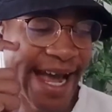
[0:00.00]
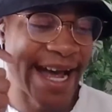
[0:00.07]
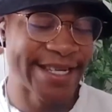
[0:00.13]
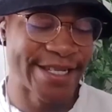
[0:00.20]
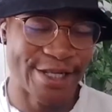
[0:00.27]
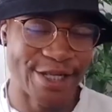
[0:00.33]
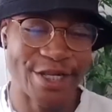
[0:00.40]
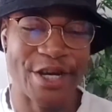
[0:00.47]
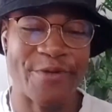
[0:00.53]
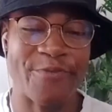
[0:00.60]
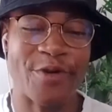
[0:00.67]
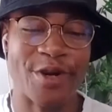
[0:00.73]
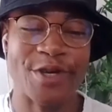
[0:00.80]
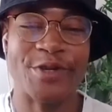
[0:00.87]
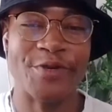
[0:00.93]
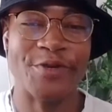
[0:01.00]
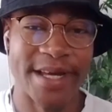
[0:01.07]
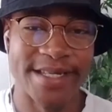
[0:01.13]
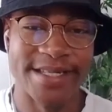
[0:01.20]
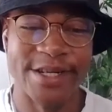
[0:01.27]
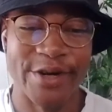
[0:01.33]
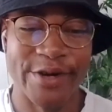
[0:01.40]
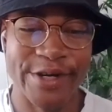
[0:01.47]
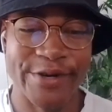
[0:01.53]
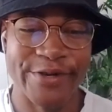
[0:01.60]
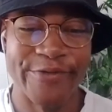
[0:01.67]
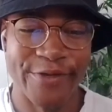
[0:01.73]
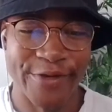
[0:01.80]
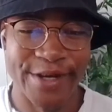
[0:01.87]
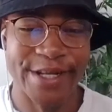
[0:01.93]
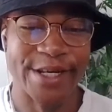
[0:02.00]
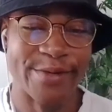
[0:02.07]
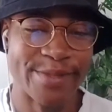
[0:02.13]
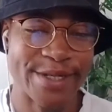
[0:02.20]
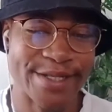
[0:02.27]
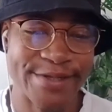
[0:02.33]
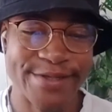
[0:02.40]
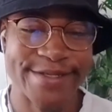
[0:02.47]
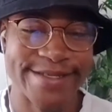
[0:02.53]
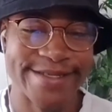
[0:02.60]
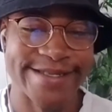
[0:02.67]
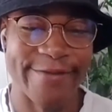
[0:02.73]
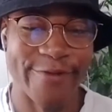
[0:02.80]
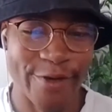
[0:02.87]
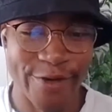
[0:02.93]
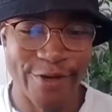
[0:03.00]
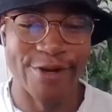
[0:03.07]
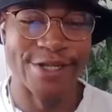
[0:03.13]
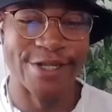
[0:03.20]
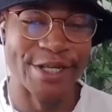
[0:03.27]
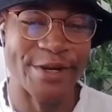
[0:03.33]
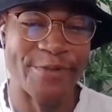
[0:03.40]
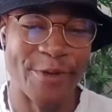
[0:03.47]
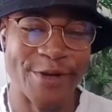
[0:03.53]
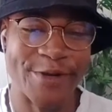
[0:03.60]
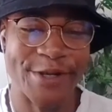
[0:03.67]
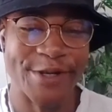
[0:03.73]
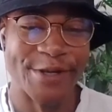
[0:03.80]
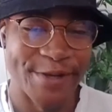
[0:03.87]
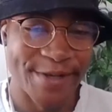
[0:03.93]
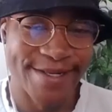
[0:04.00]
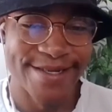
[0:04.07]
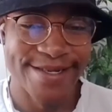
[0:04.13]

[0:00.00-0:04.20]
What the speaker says: As a GM, what do you do in that scenario for the Clips? If you're their GM, what do you do?